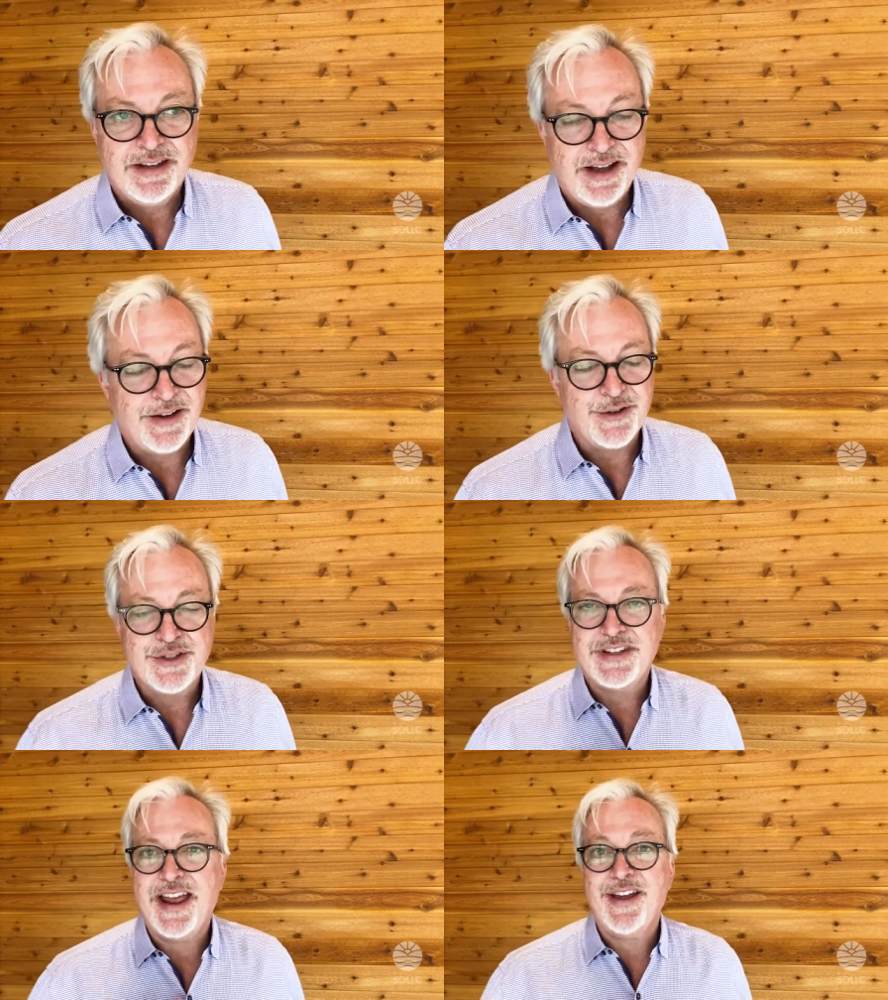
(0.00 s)
I
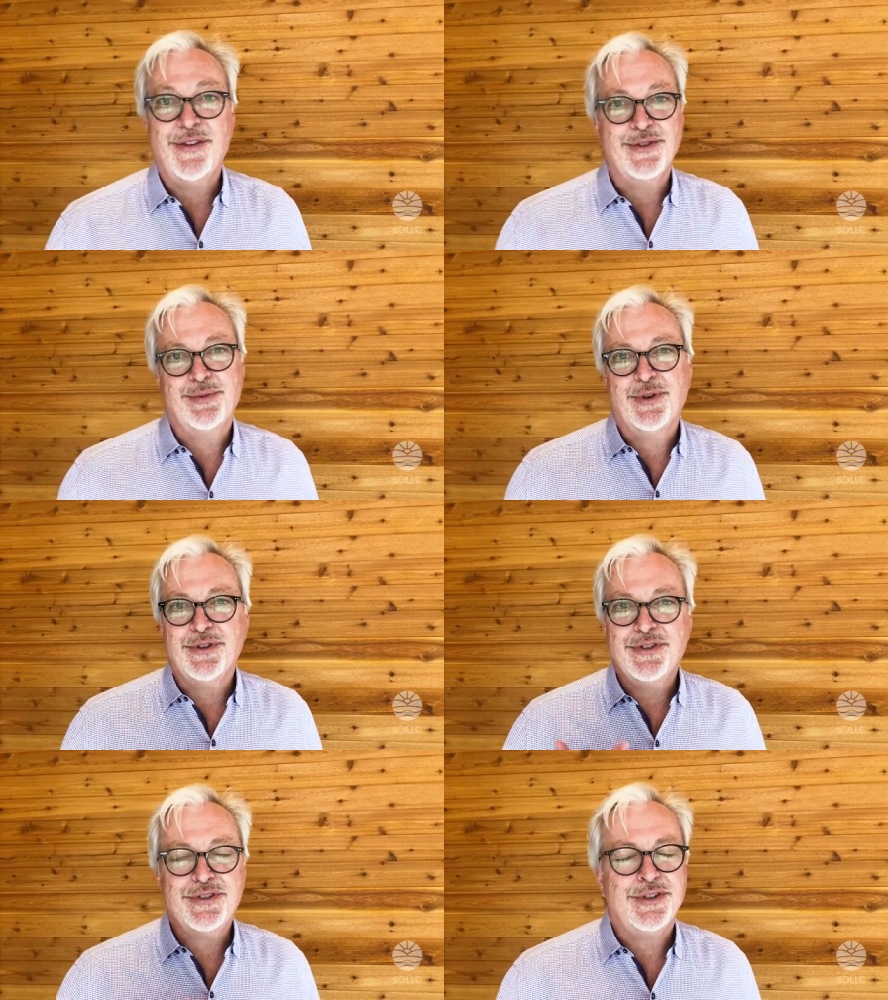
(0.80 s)
understand those
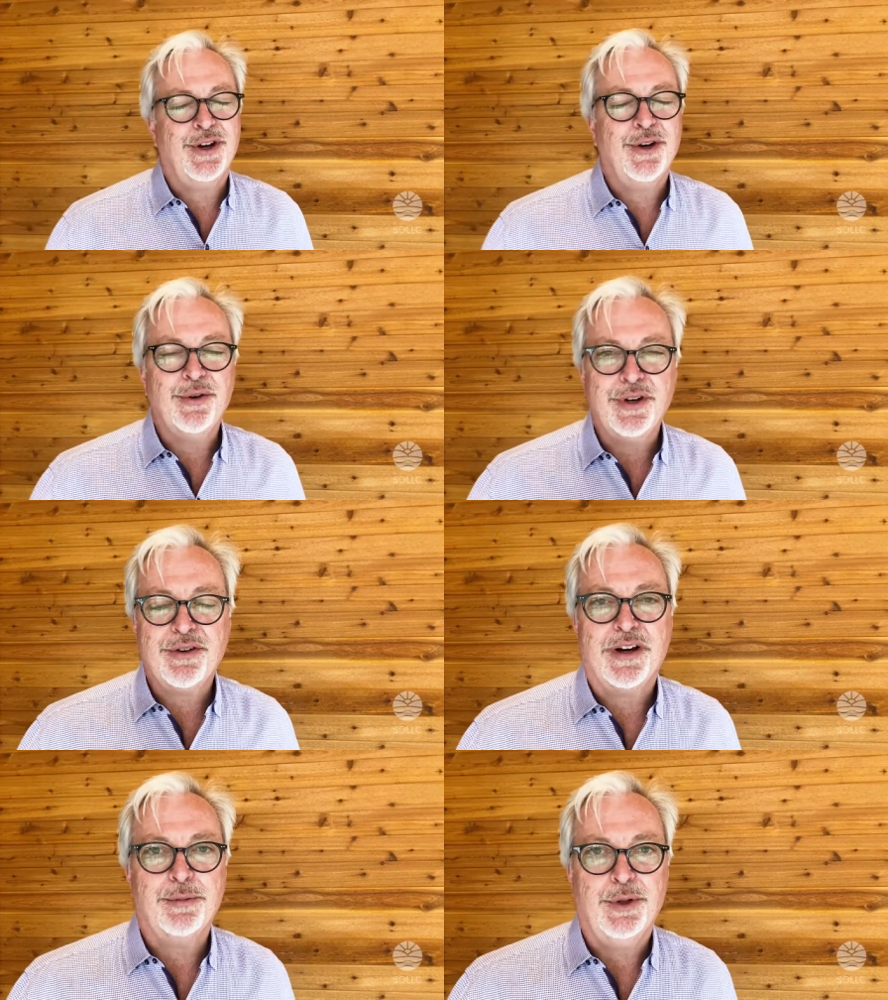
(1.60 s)
words so
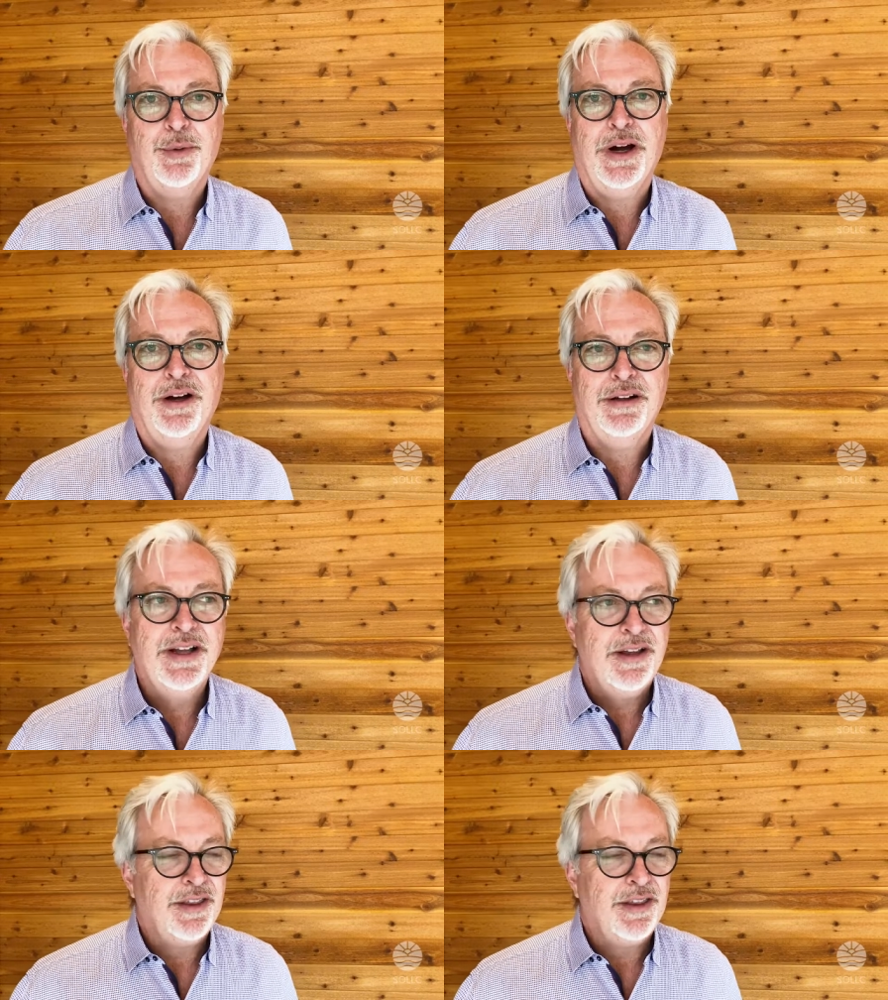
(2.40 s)
incredibly well.